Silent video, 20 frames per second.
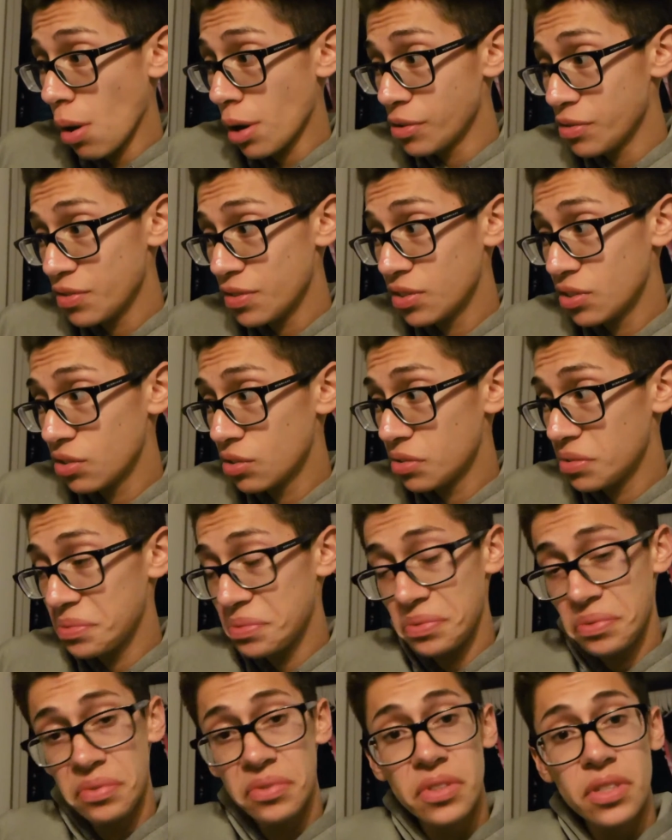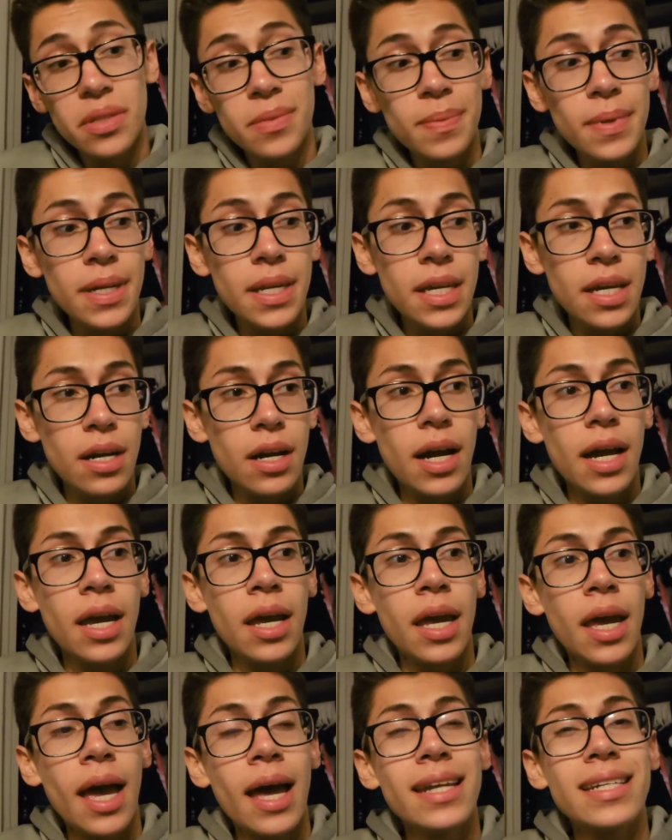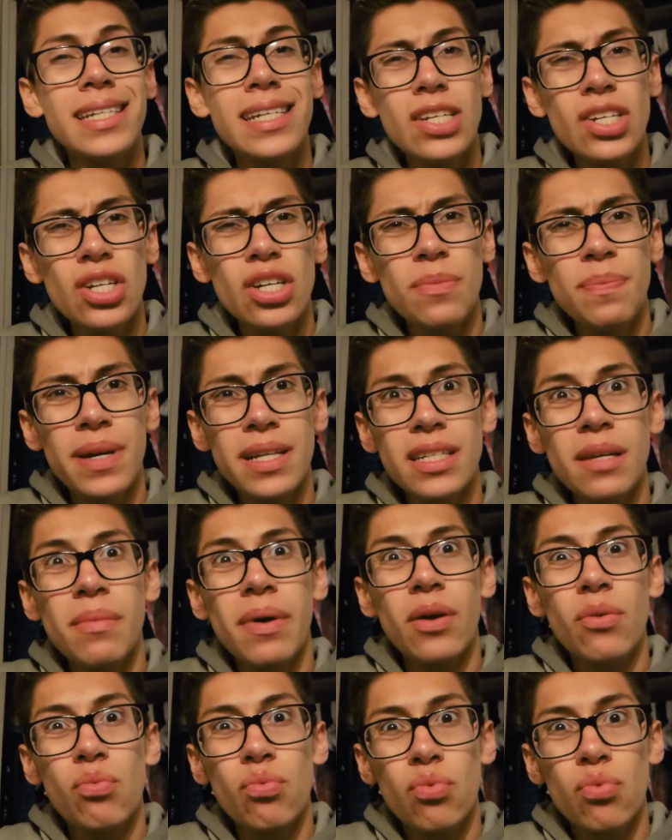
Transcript: I just This has been here. I had dinner, picked up my